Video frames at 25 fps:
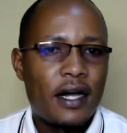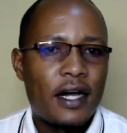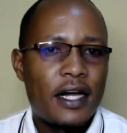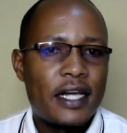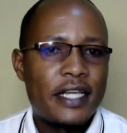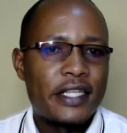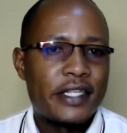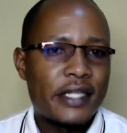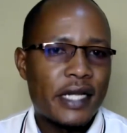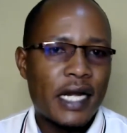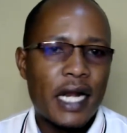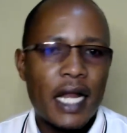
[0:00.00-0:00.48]

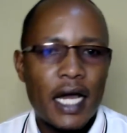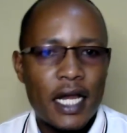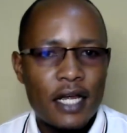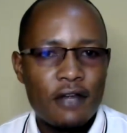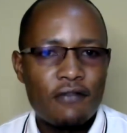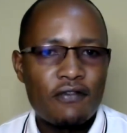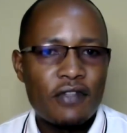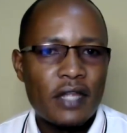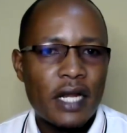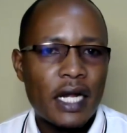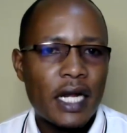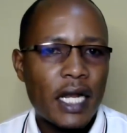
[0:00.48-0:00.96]
his
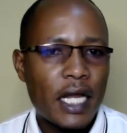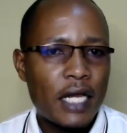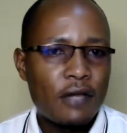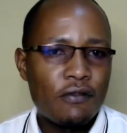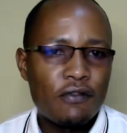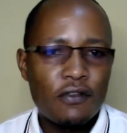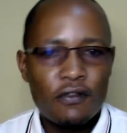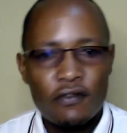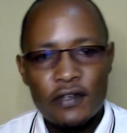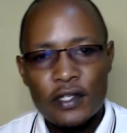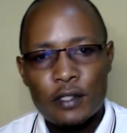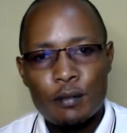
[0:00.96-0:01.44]
life, the
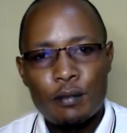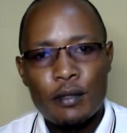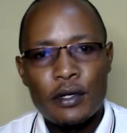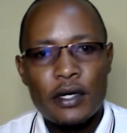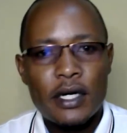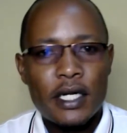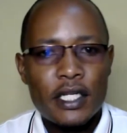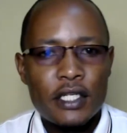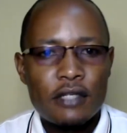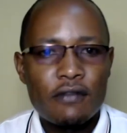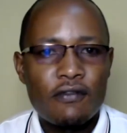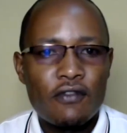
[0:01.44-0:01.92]
life of his
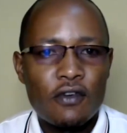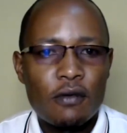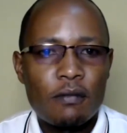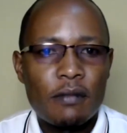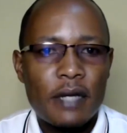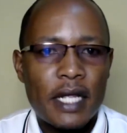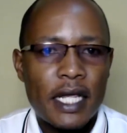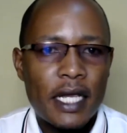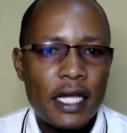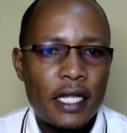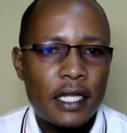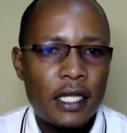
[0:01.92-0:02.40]
parents
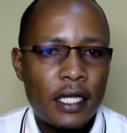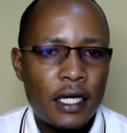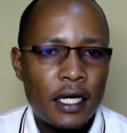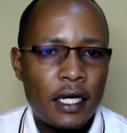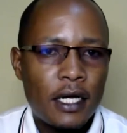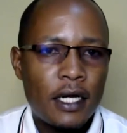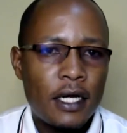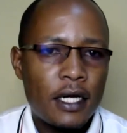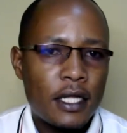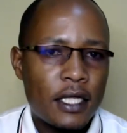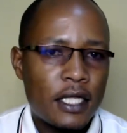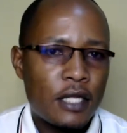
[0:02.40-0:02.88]
from
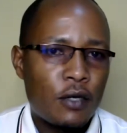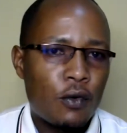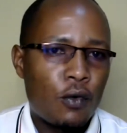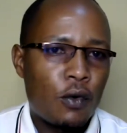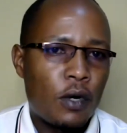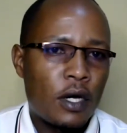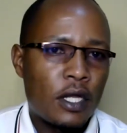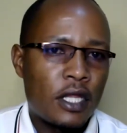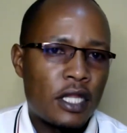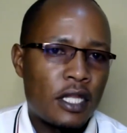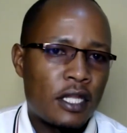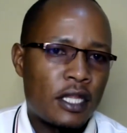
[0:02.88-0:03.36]
Kenya,
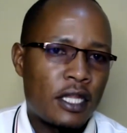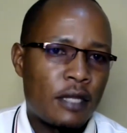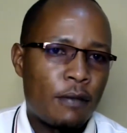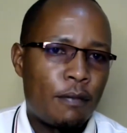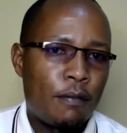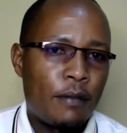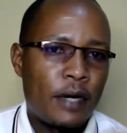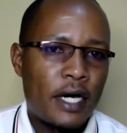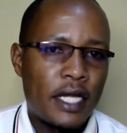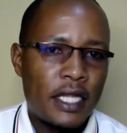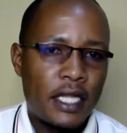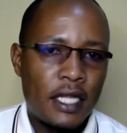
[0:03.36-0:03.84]
the
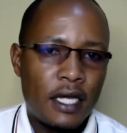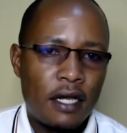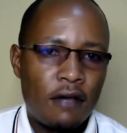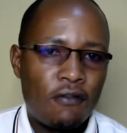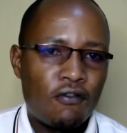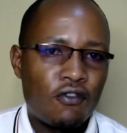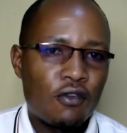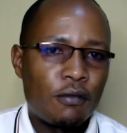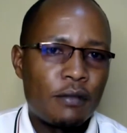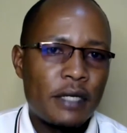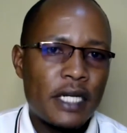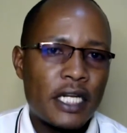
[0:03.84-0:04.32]
mother
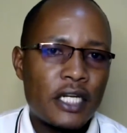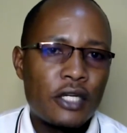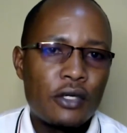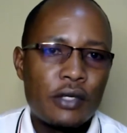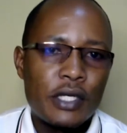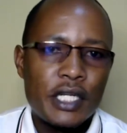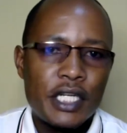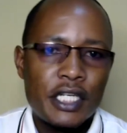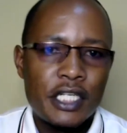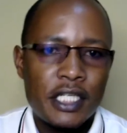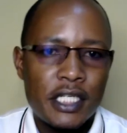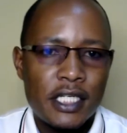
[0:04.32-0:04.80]
from
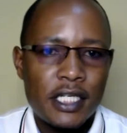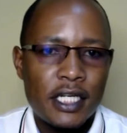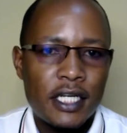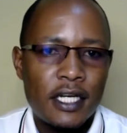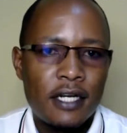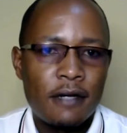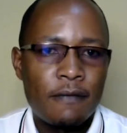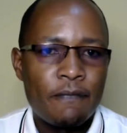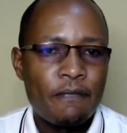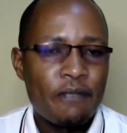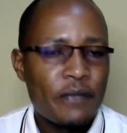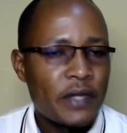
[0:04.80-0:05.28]

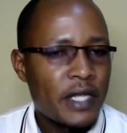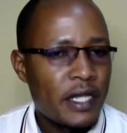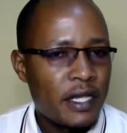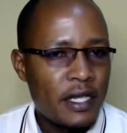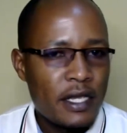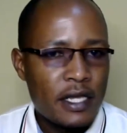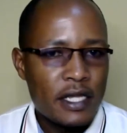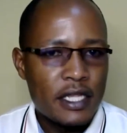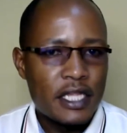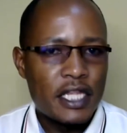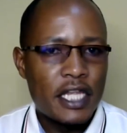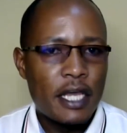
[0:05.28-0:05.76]
Indonesia,
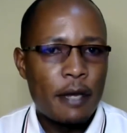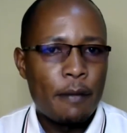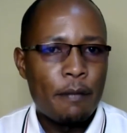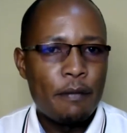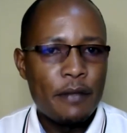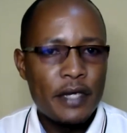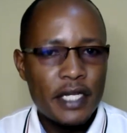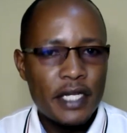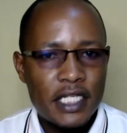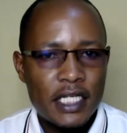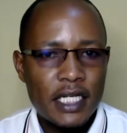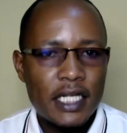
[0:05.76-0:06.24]
their
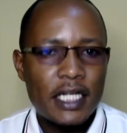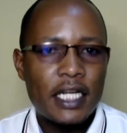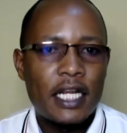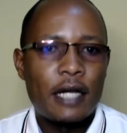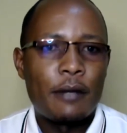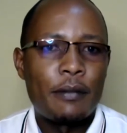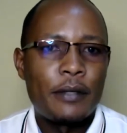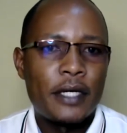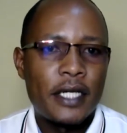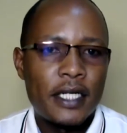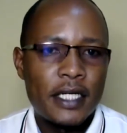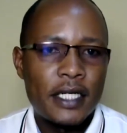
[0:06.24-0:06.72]
meeting in
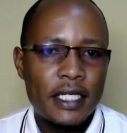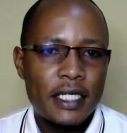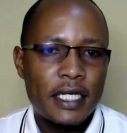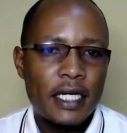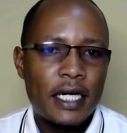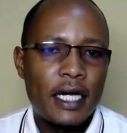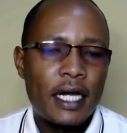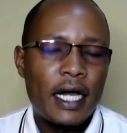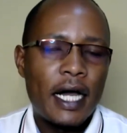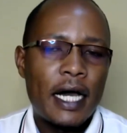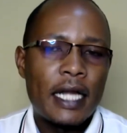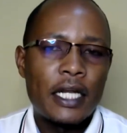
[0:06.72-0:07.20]

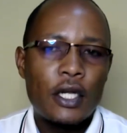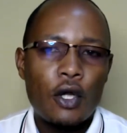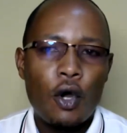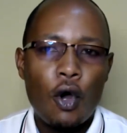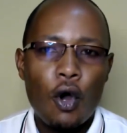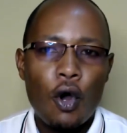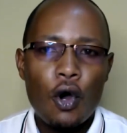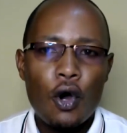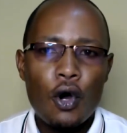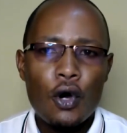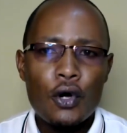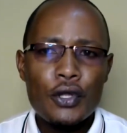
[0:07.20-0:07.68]
America, and
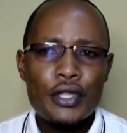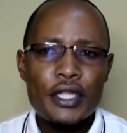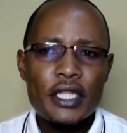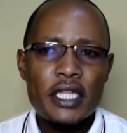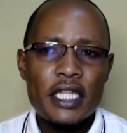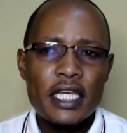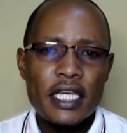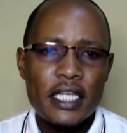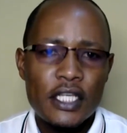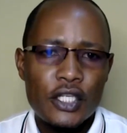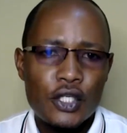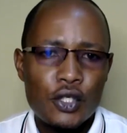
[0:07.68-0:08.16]
all
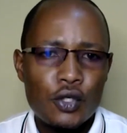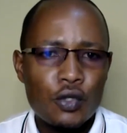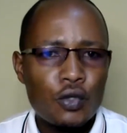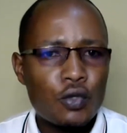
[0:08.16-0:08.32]
this.